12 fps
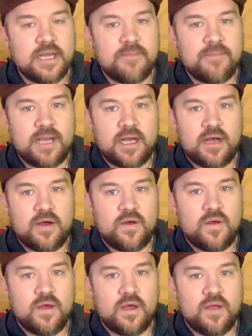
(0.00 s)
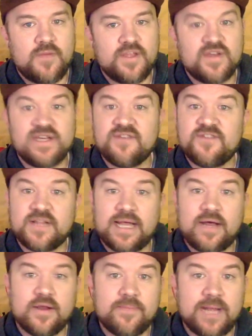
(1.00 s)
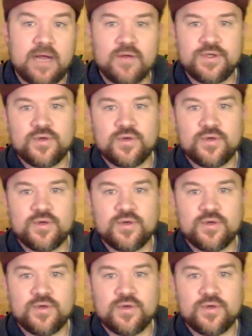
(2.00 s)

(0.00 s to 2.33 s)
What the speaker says: about that you need to fill out about